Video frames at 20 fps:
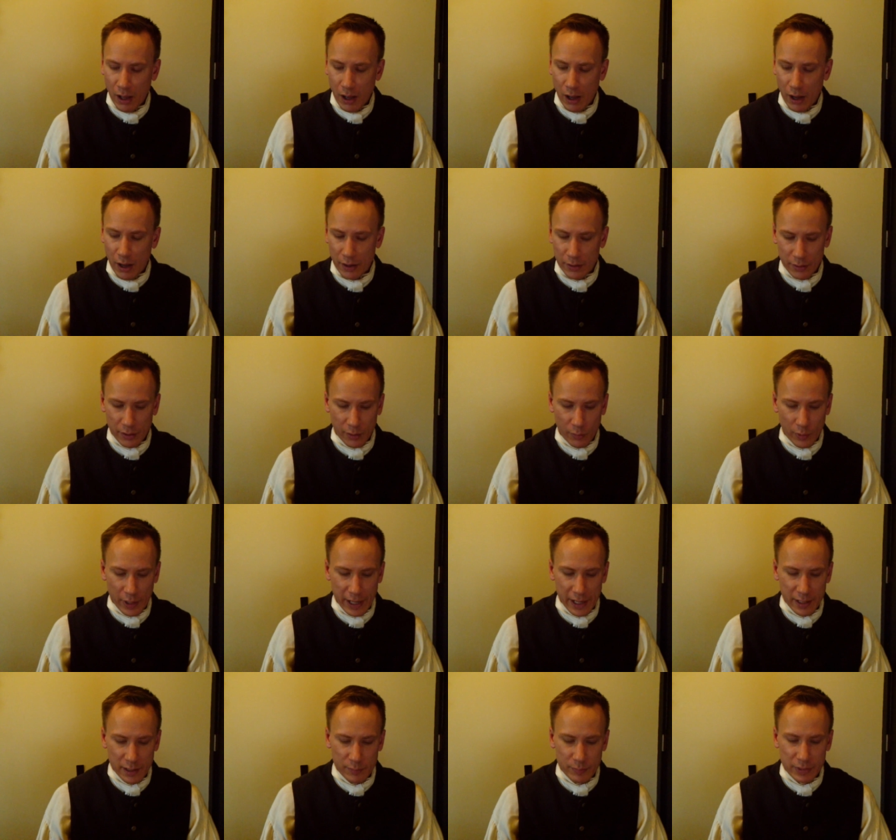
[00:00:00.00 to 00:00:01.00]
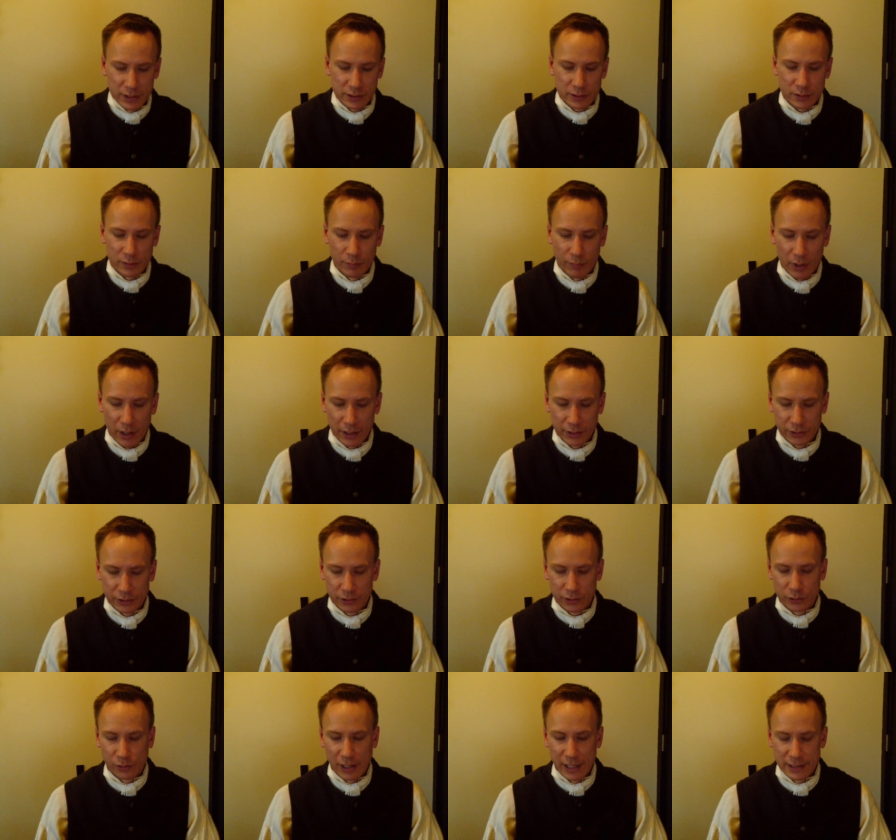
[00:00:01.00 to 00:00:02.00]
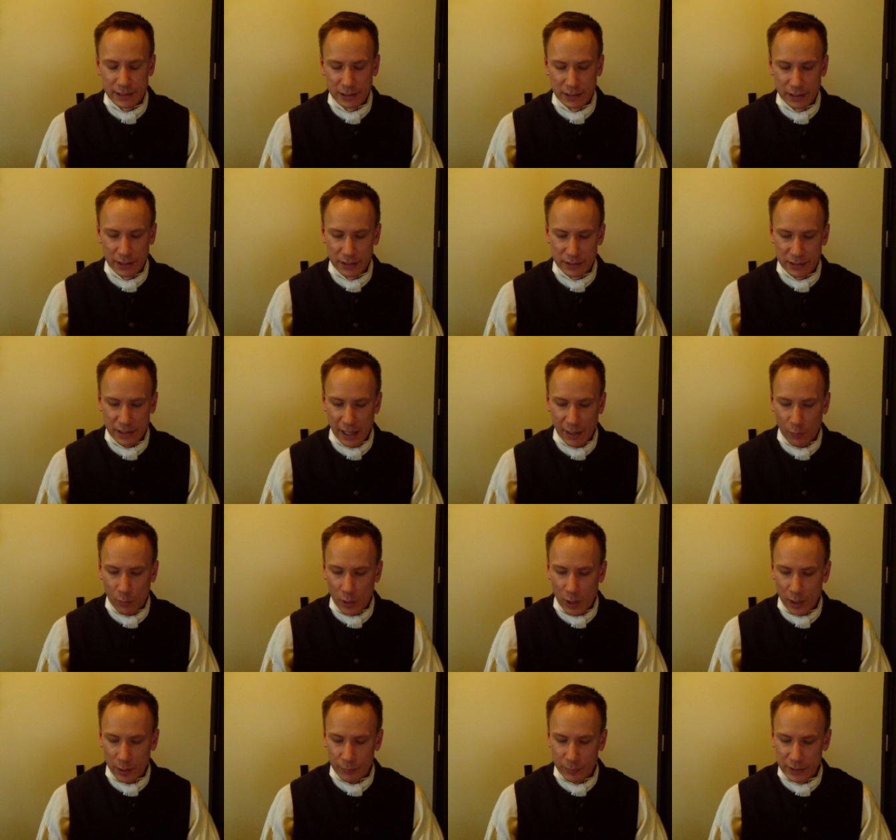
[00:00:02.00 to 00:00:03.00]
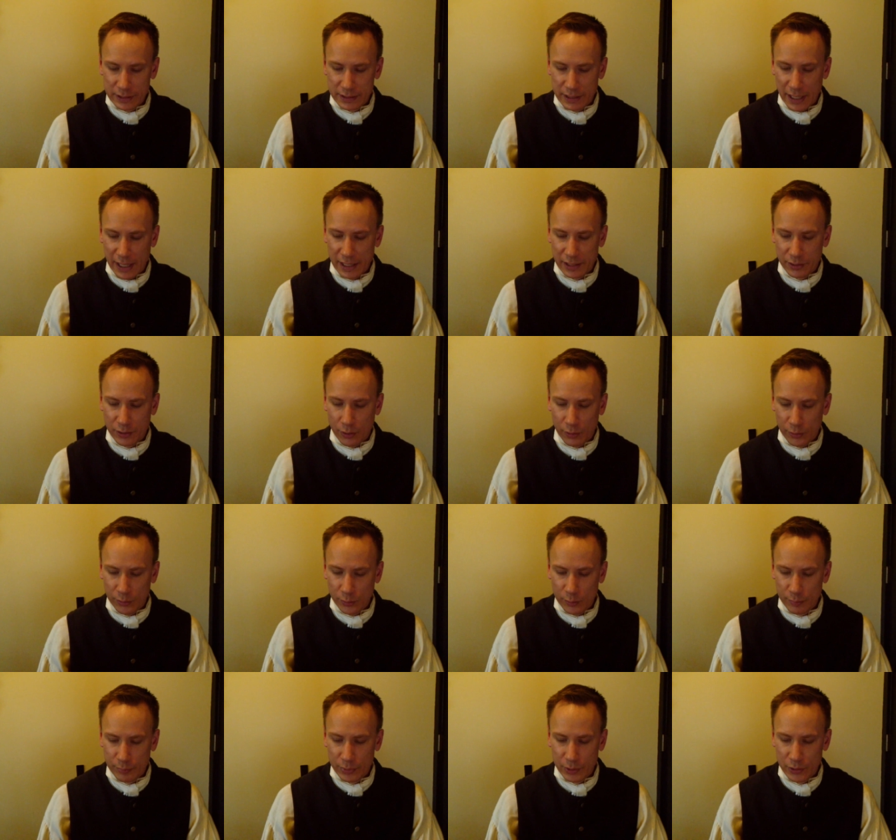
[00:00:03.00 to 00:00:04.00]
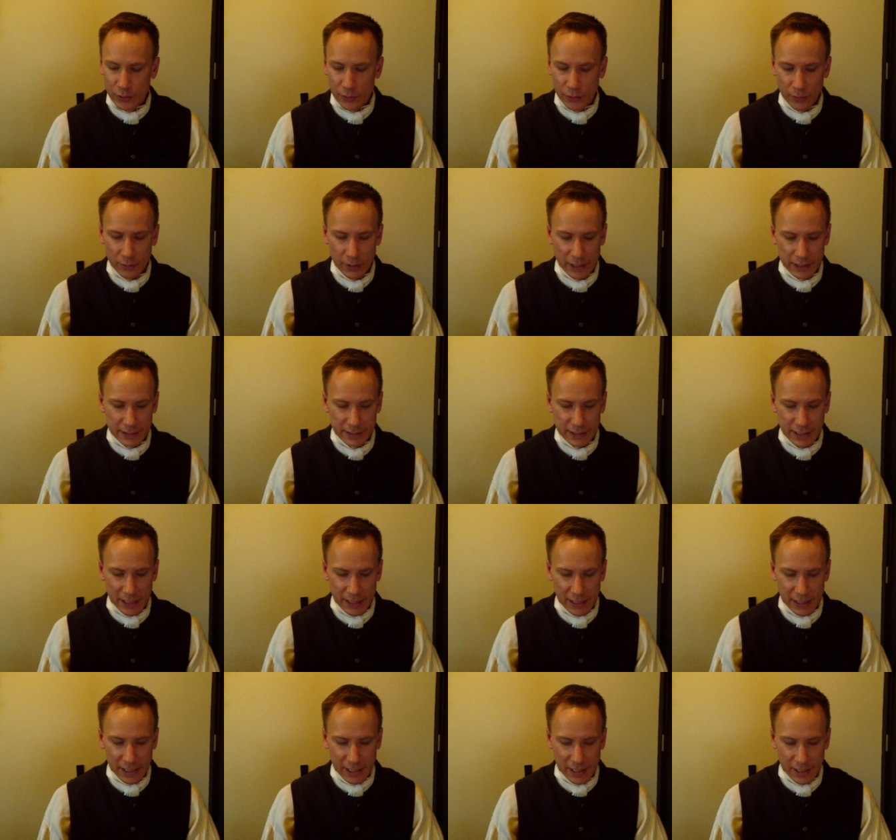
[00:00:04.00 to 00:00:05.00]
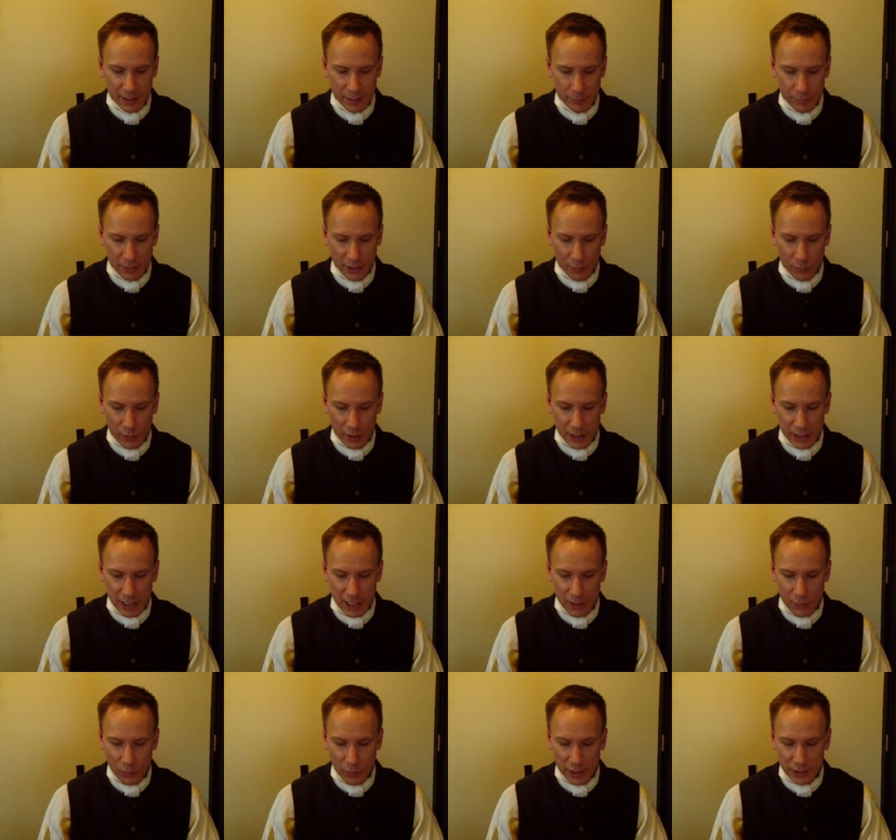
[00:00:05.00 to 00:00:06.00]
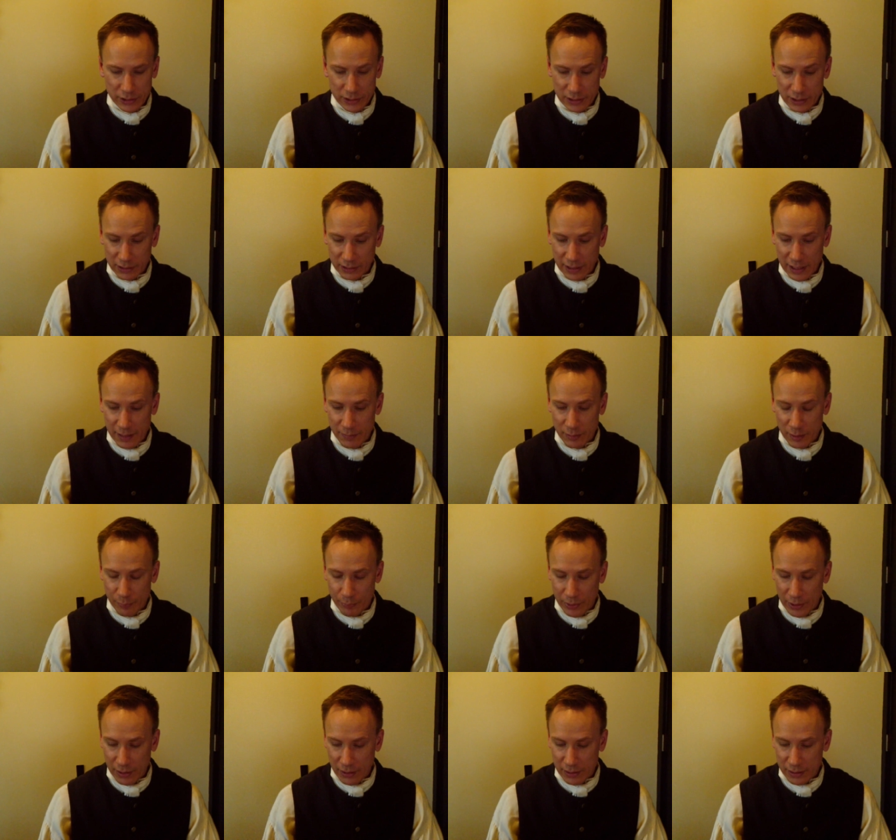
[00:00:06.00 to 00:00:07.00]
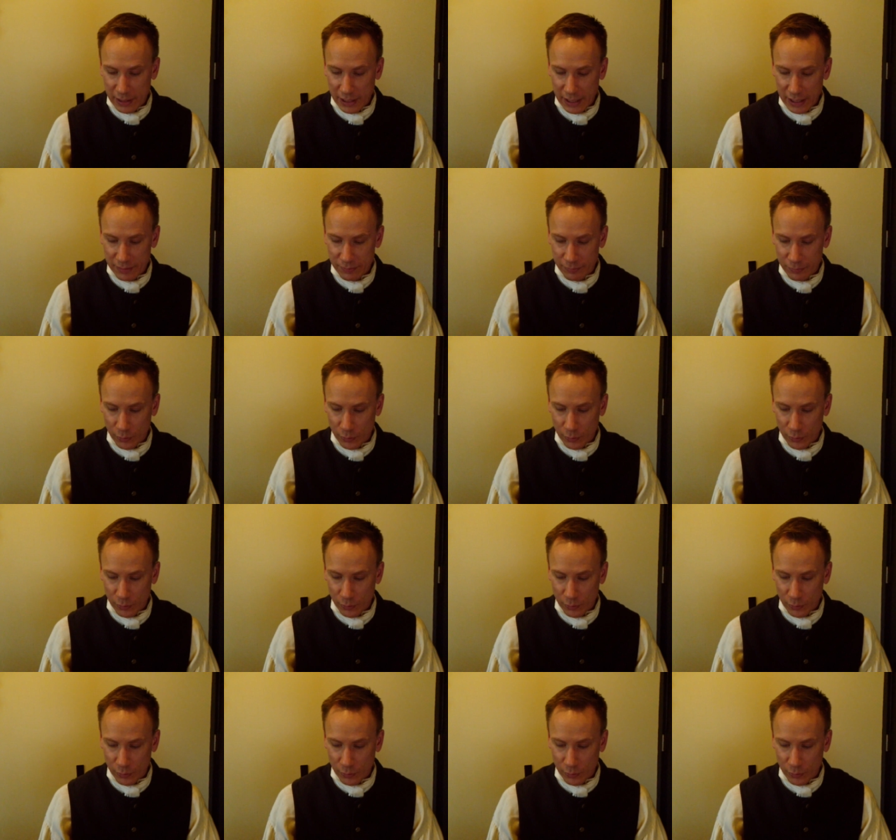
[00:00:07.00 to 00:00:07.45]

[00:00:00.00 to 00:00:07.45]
On our way to Mr. Motcher's residence, I walked beside Colonel Boone and said to him that when he wished to leave the party,